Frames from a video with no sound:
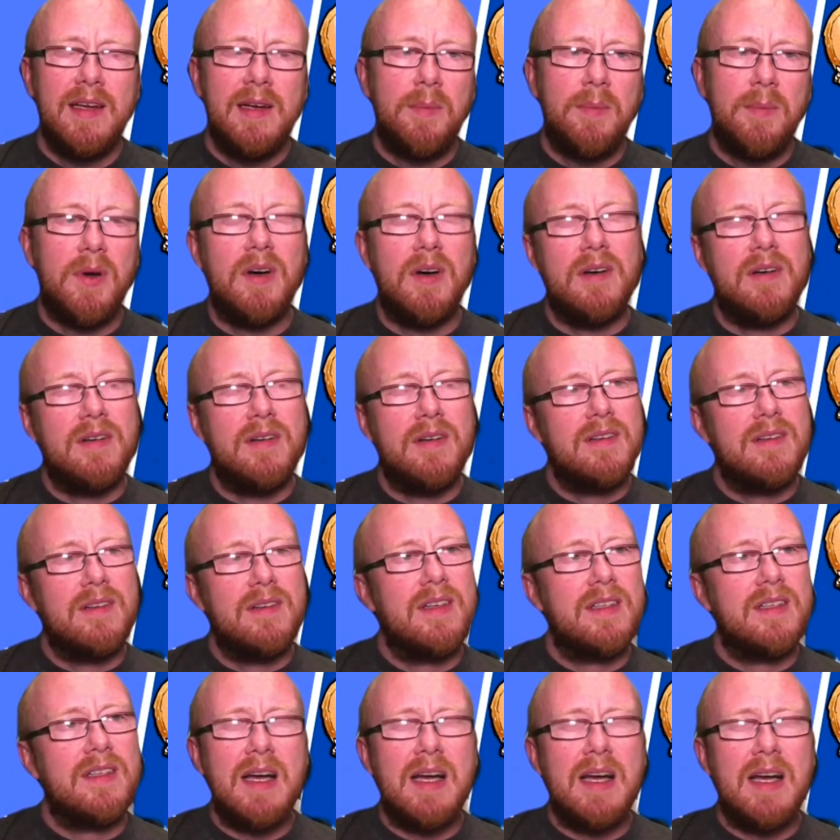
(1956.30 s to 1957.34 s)
But
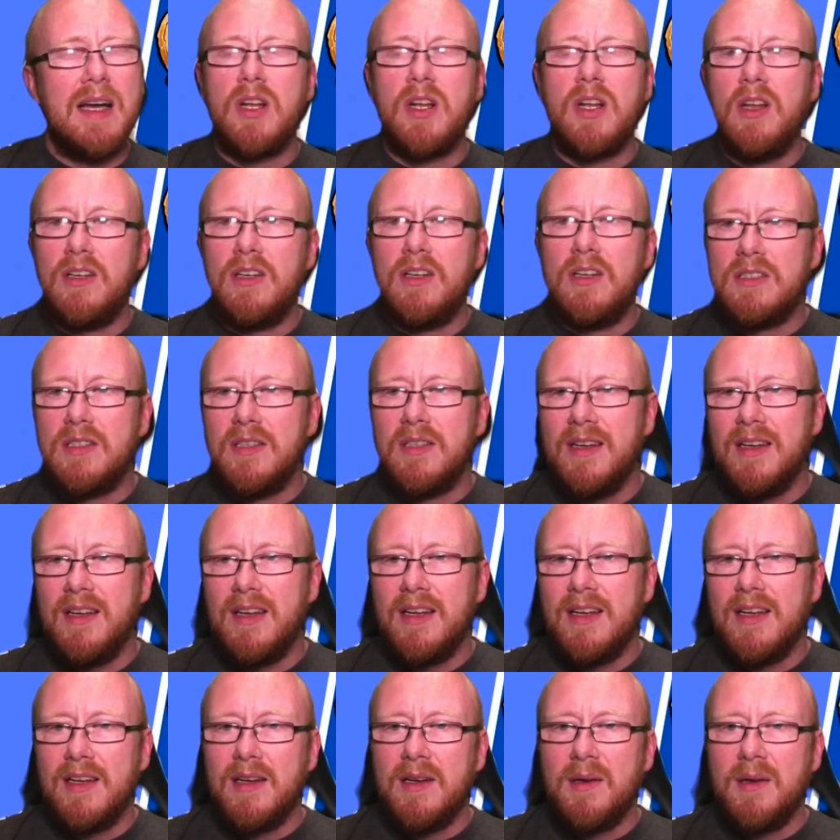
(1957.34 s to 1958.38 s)
it sounds a lot,
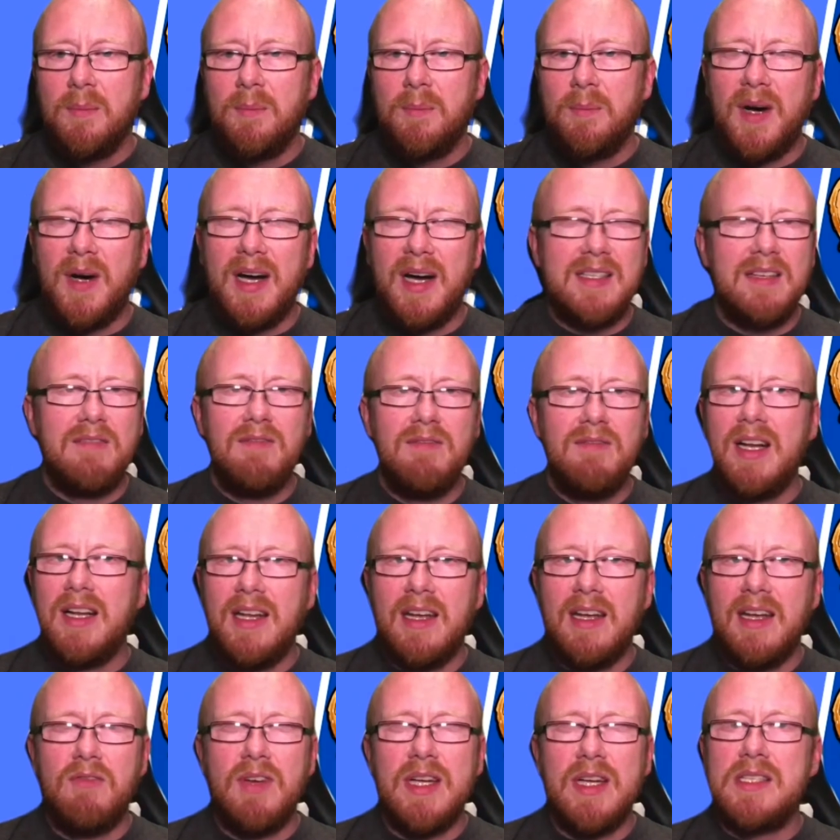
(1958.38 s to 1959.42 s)
but I didn't really need
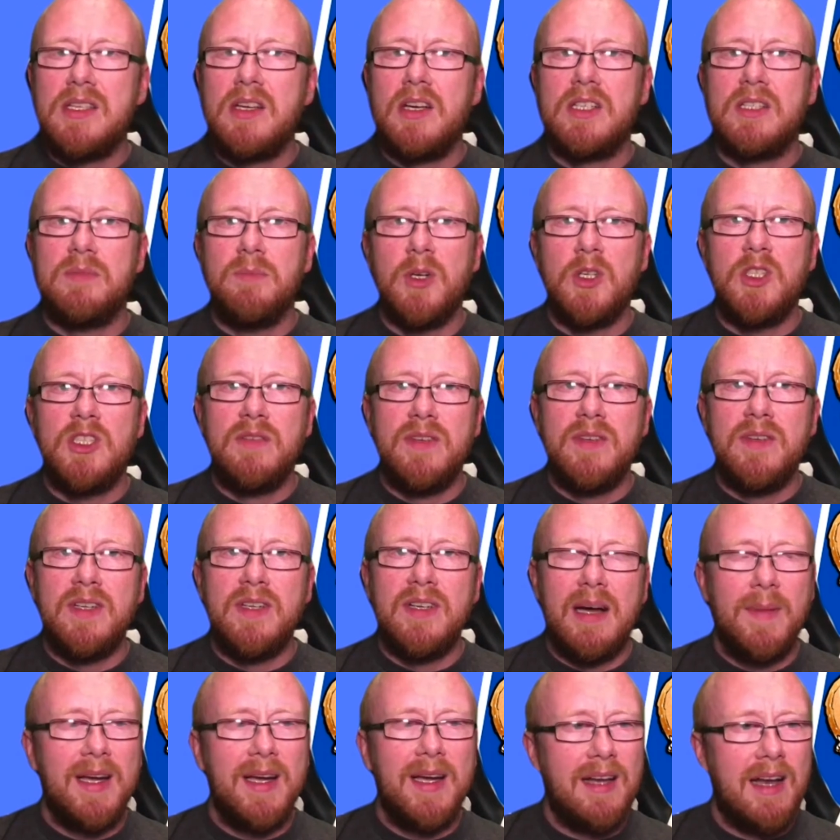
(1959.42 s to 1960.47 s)
to research much of it.
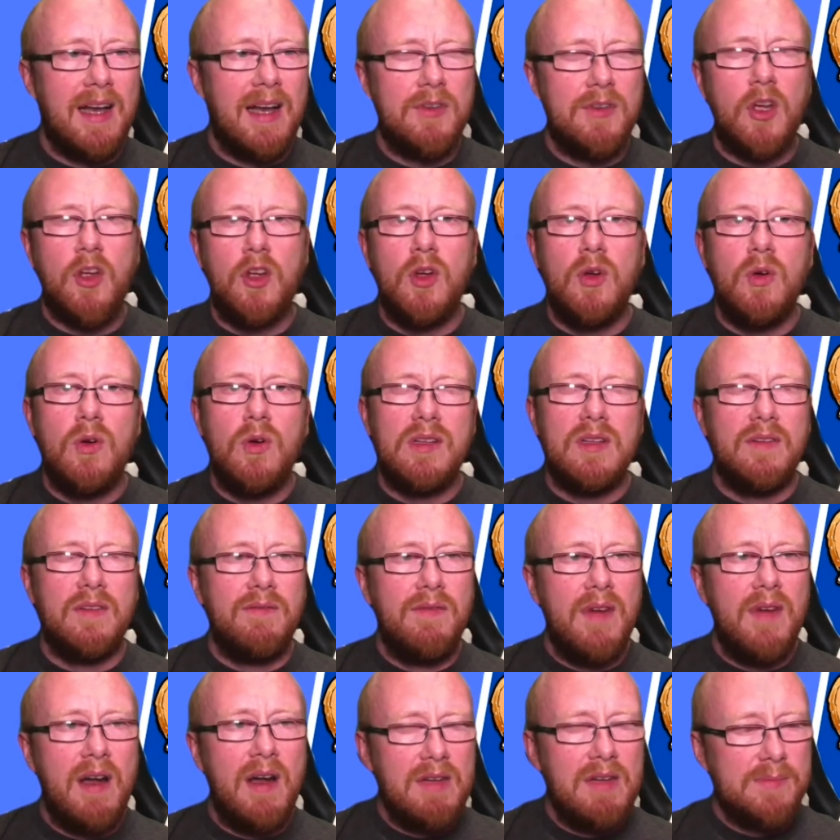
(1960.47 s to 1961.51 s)
And I'd have to Google a
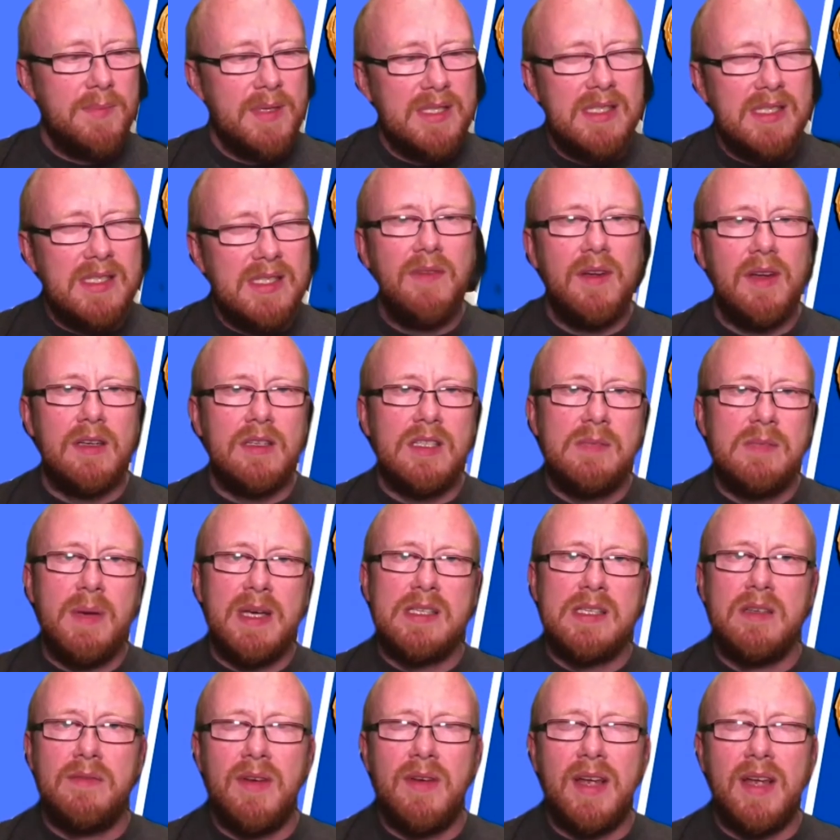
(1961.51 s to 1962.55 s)
very specific
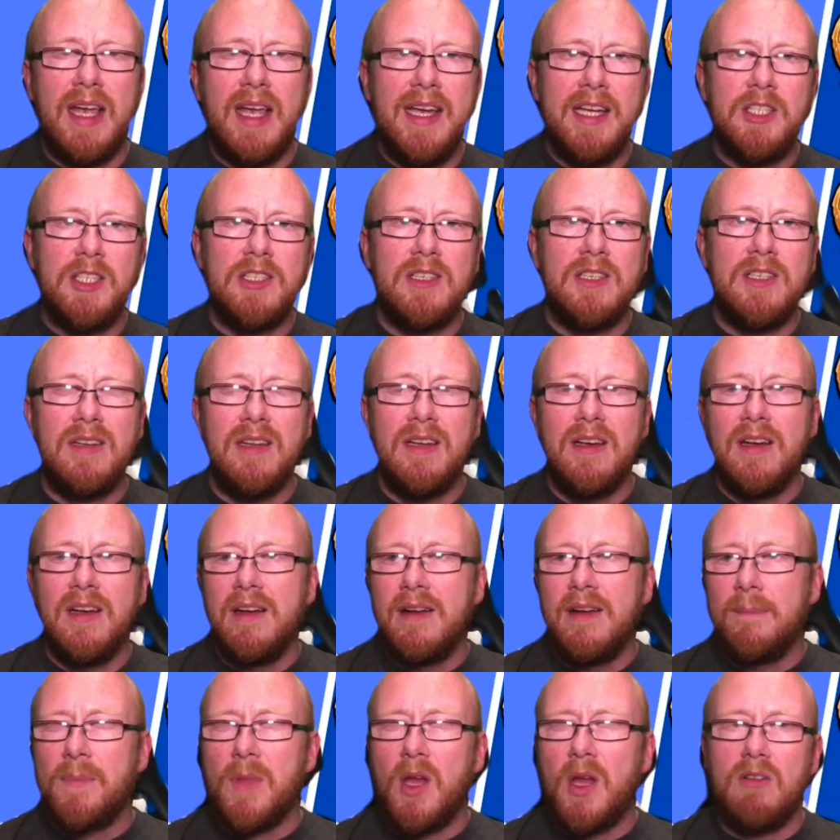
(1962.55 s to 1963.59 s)
specification
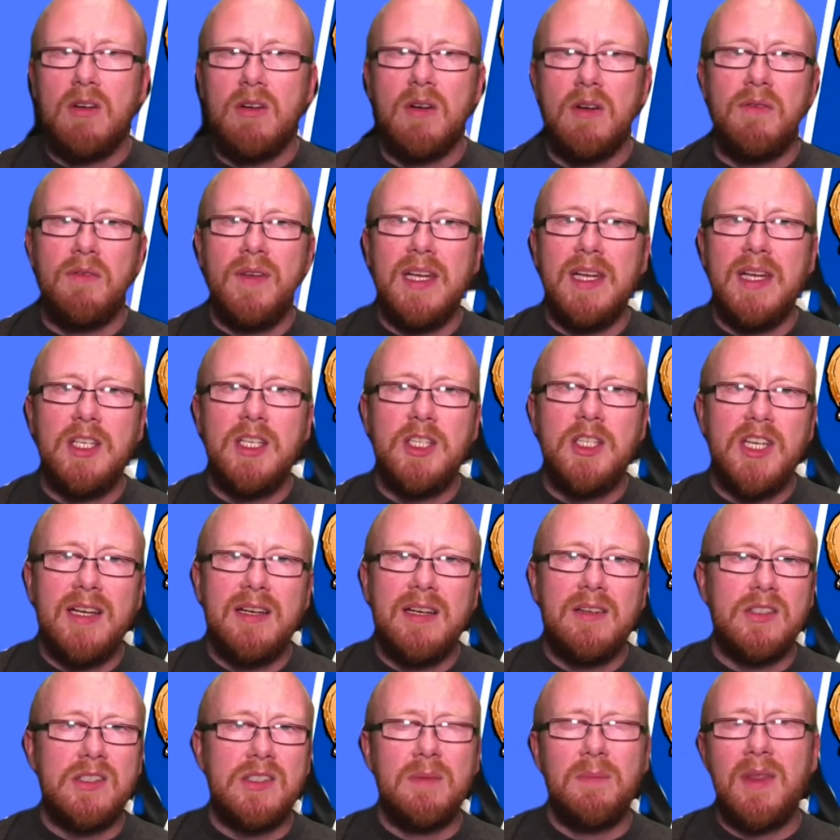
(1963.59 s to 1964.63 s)
or a feature
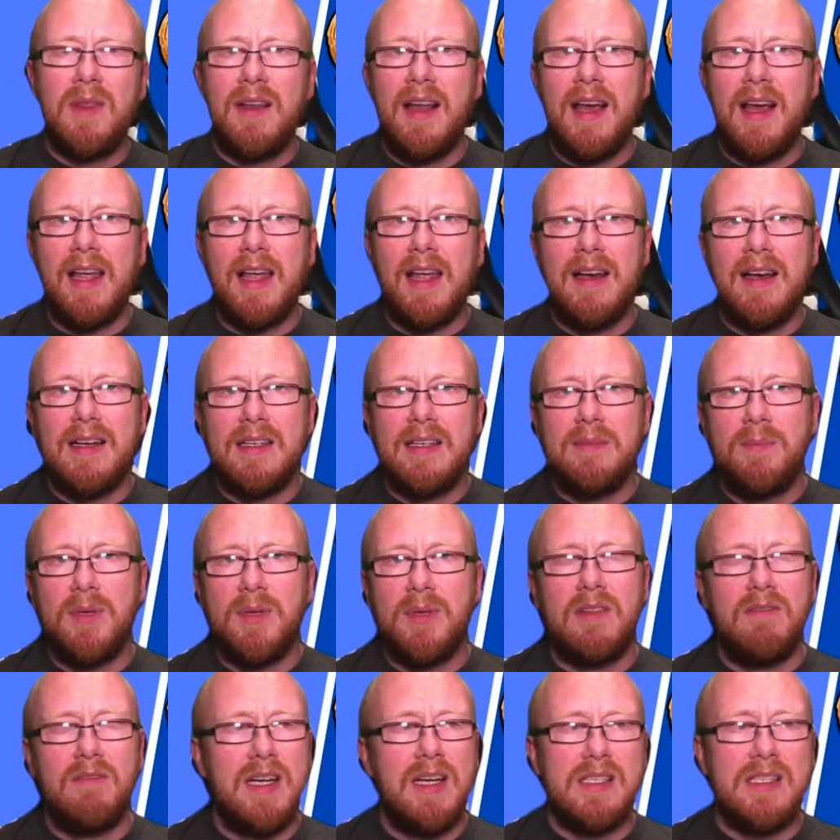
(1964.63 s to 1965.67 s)
or something like that. But
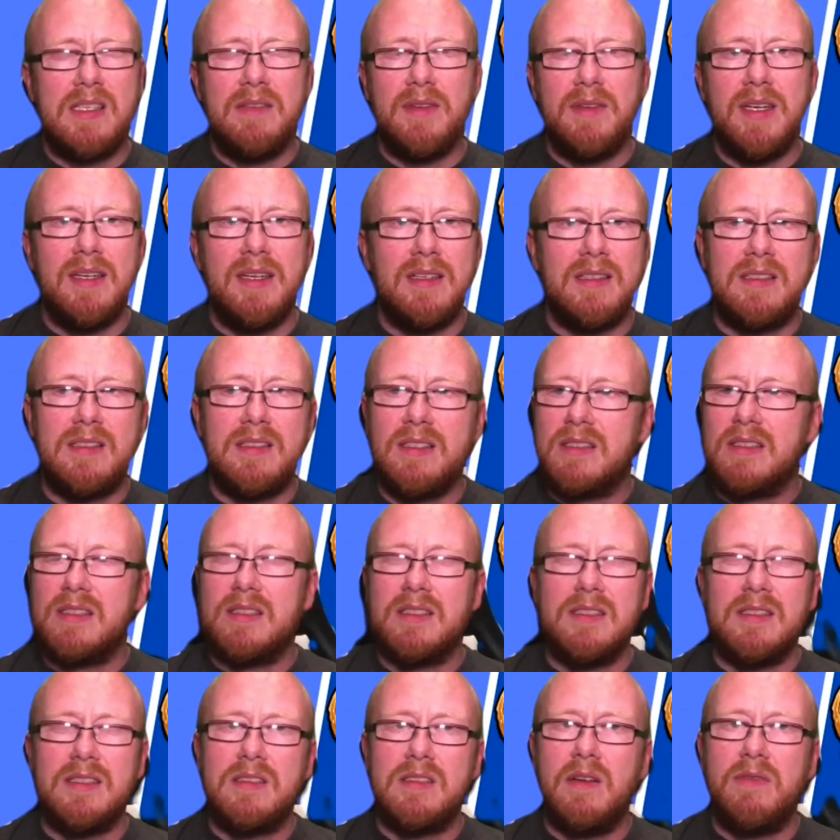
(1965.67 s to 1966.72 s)
the rest of it, it's
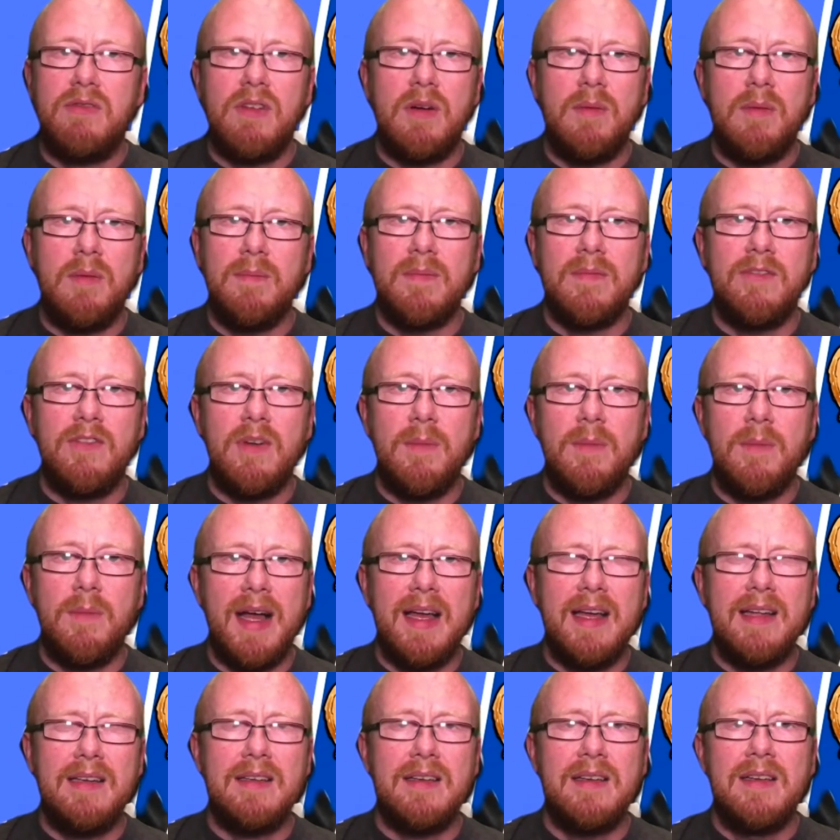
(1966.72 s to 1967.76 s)
just stuff from from my
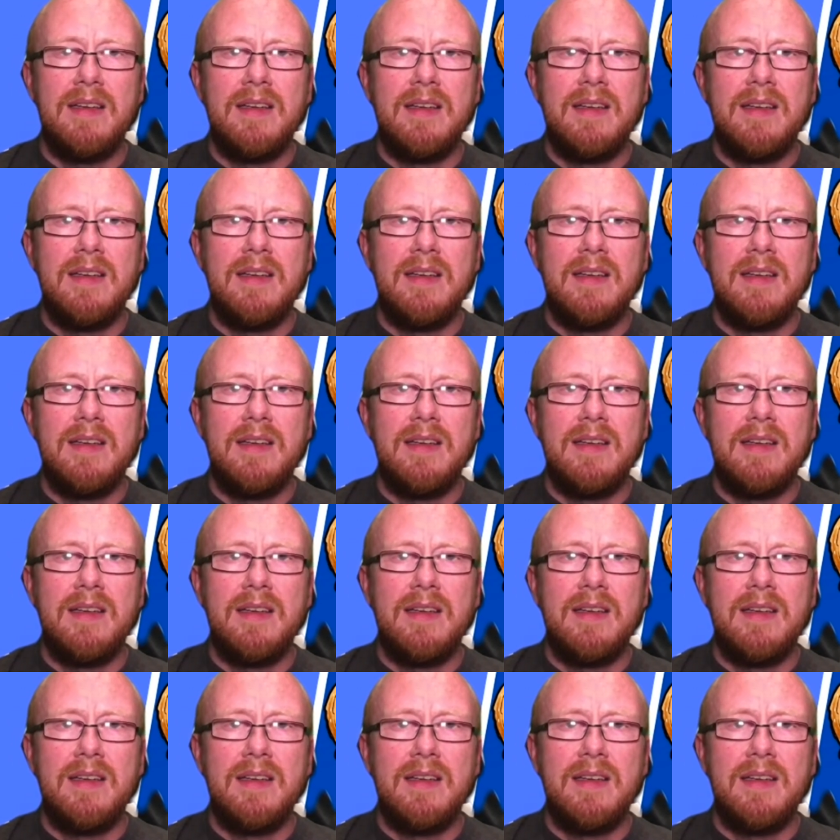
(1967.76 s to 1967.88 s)
head.